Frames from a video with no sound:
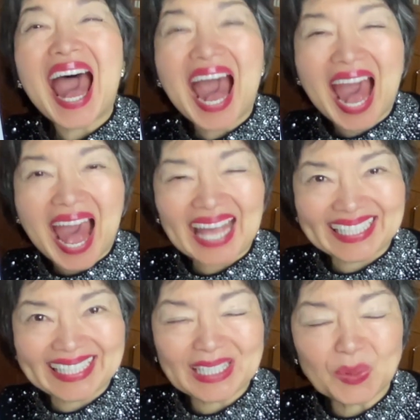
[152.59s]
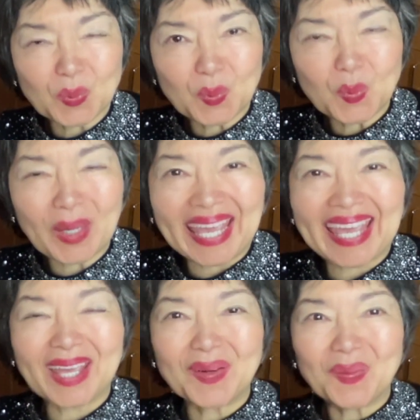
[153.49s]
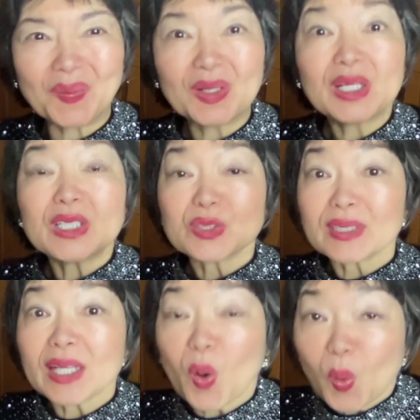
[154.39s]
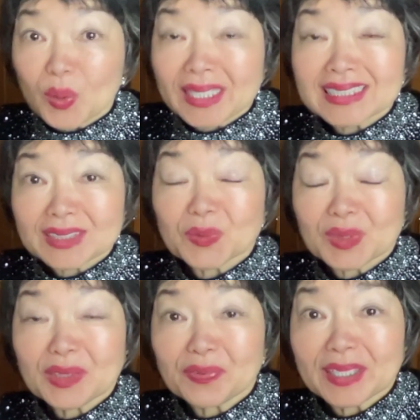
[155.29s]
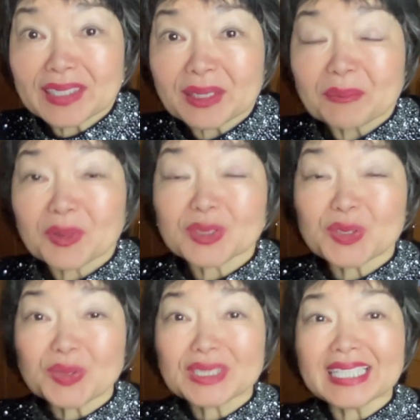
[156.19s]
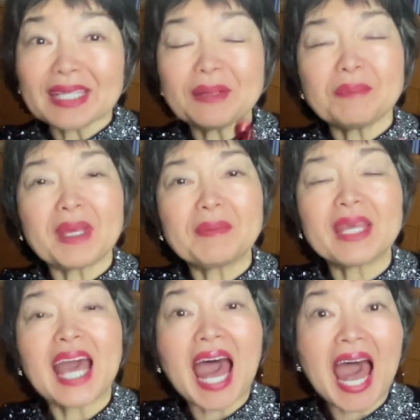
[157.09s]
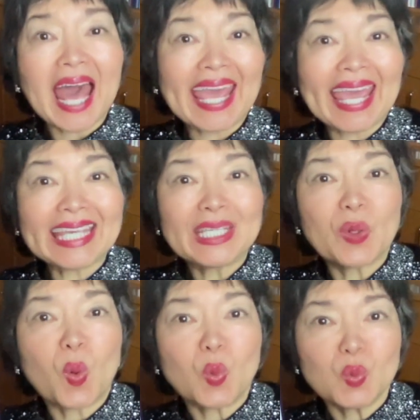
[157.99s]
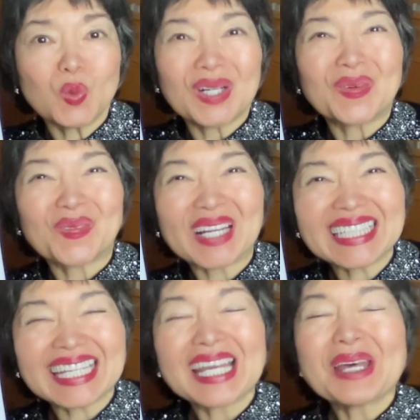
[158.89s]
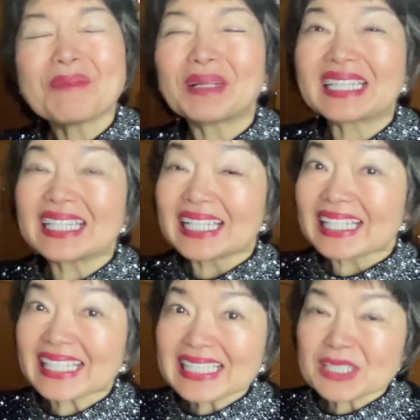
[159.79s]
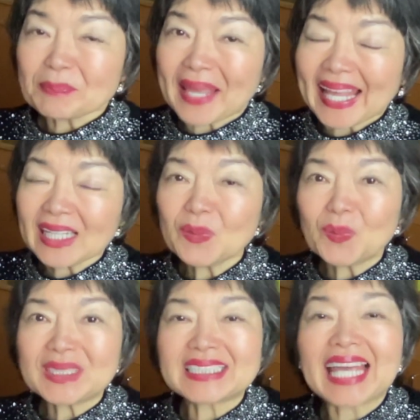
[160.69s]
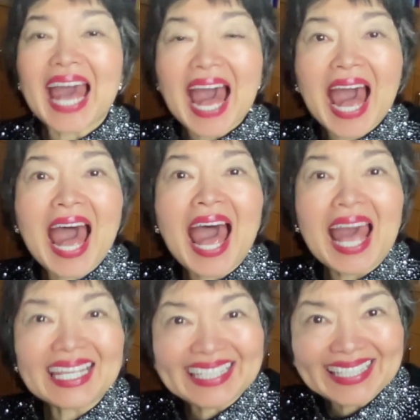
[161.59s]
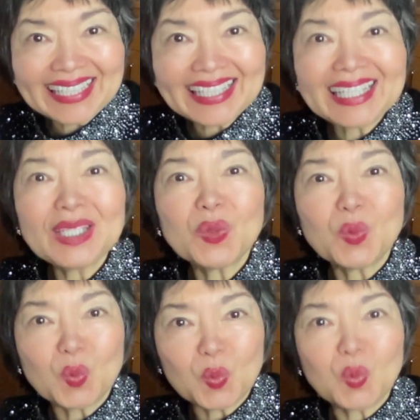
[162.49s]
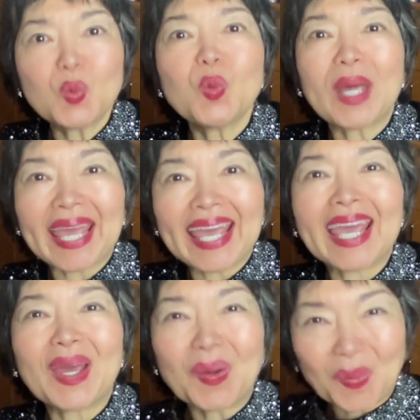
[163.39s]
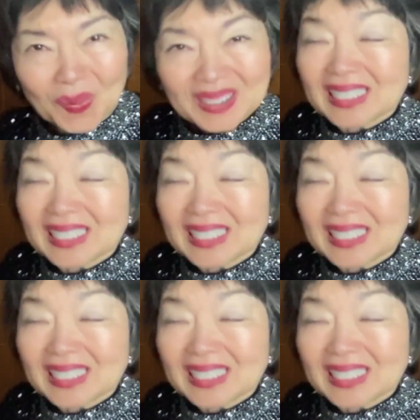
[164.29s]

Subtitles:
A, I, U, E, O. So the order is different because you say maybe I, O, right? But in Japan, we say a, I, U, E, O.